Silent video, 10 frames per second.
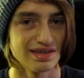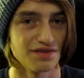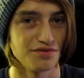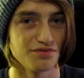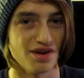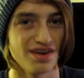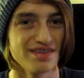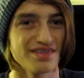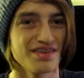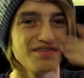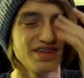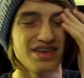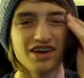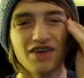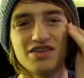If you leave any
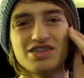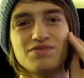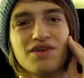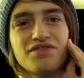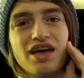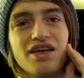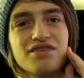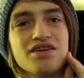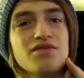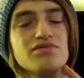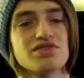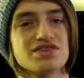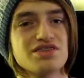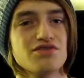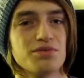comments about that,
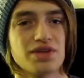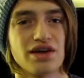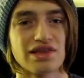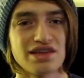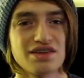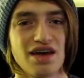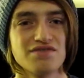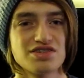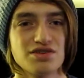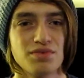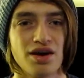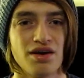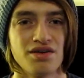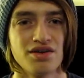please do. I'd like to have some